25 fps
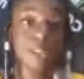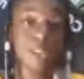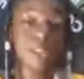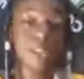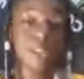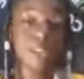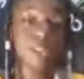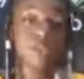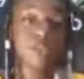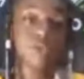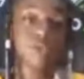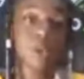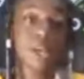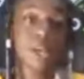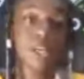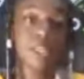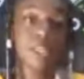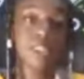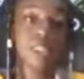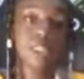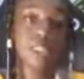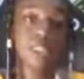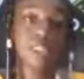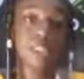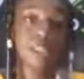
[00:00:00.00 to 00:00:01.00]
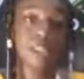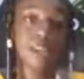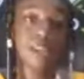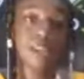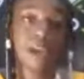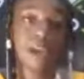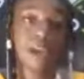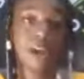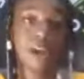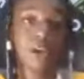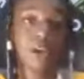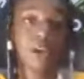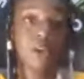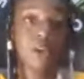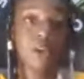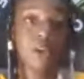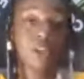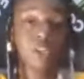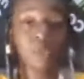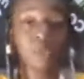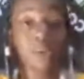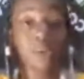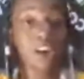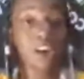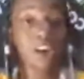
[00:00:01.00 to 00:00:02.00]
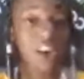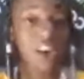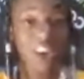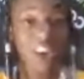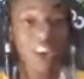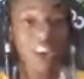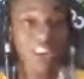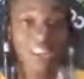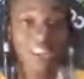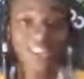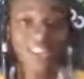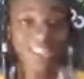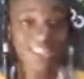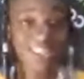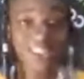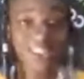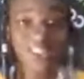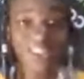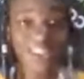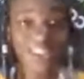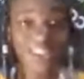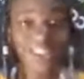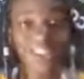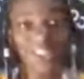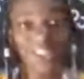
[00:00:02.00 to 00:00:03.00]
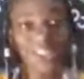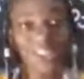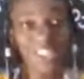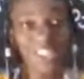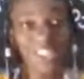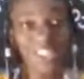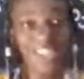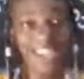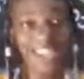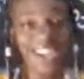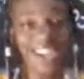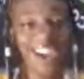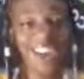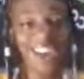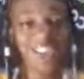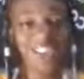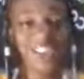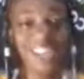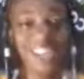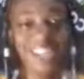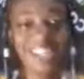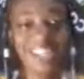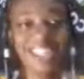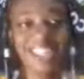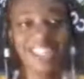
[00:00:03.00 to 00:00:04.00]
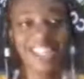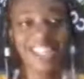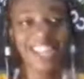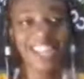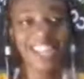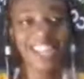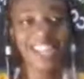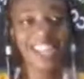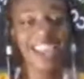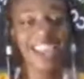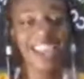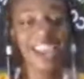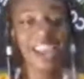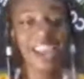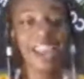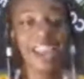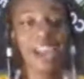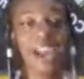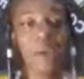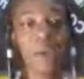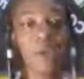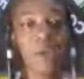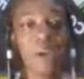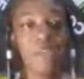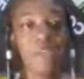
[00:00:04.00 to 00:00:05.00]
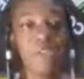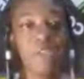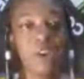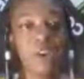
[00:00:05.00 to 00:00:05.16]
It is raining season now, so our garden is going lovely. I would like to say that. However,